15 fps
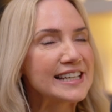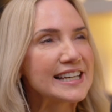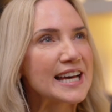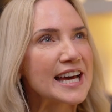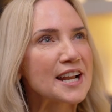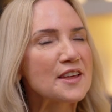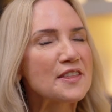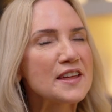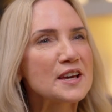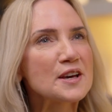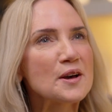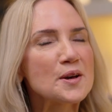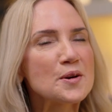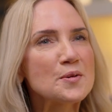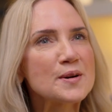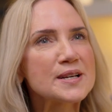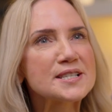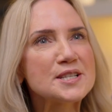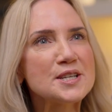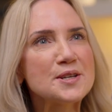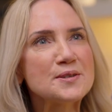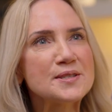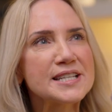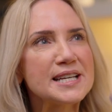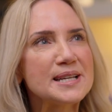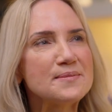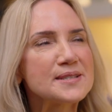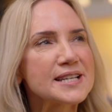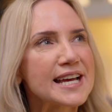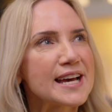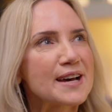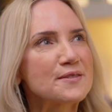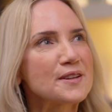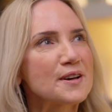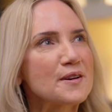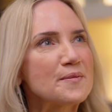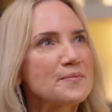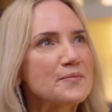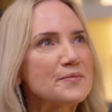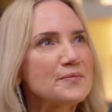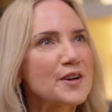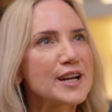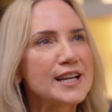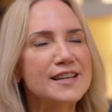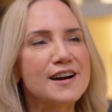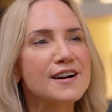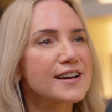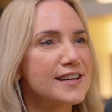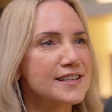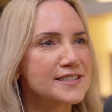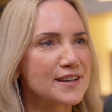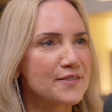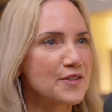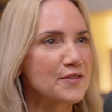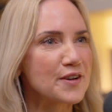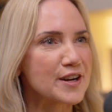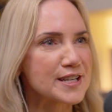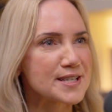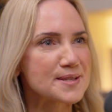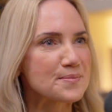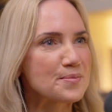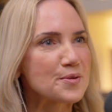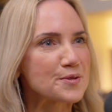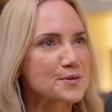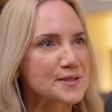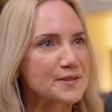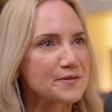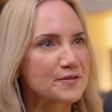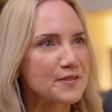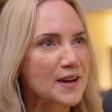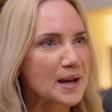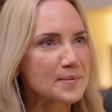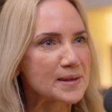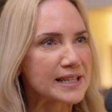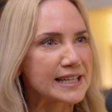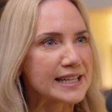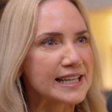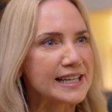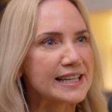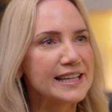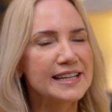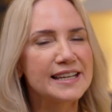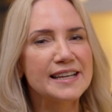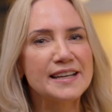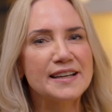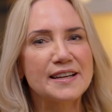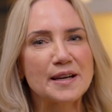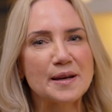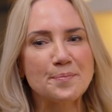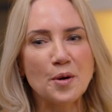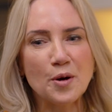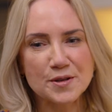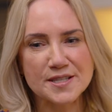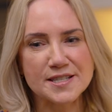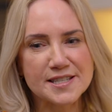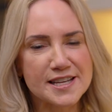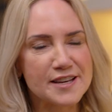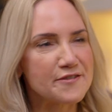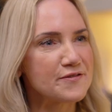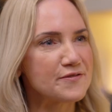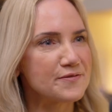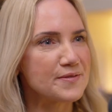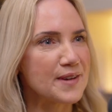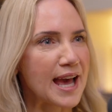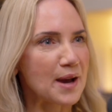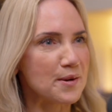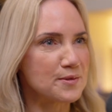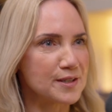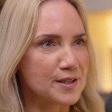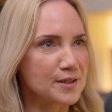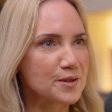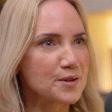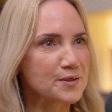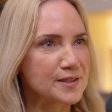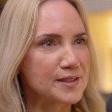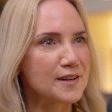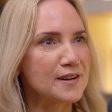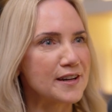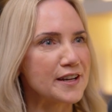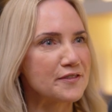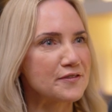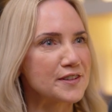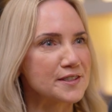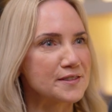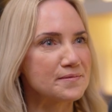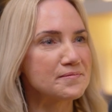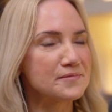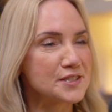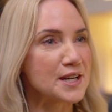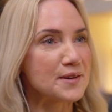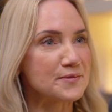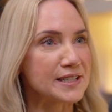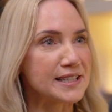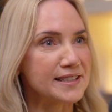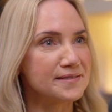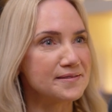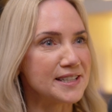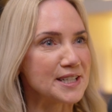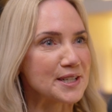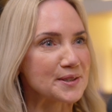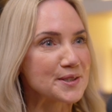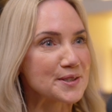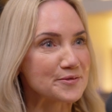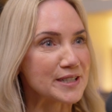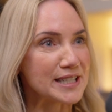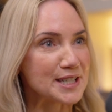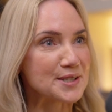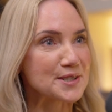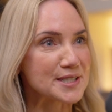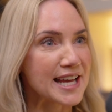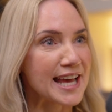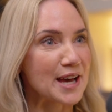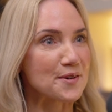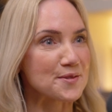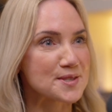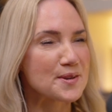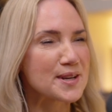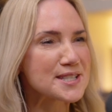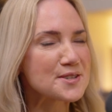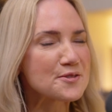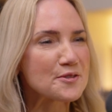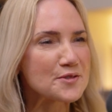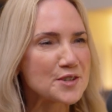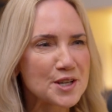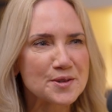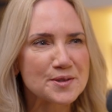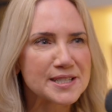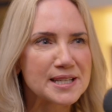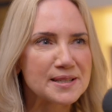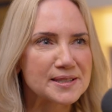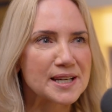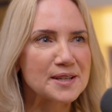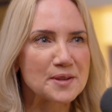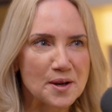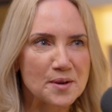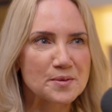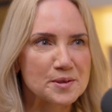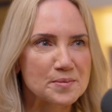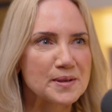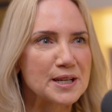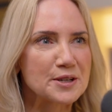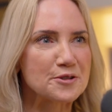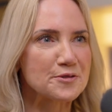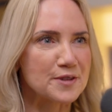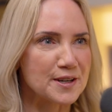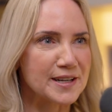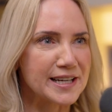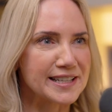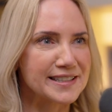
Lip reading: And I think I always knew deep down that I'm very lucky to have a very supportive family, a positive outlook on life, and generally, you know, really good health. So I sort of knew deep down that I would be all right,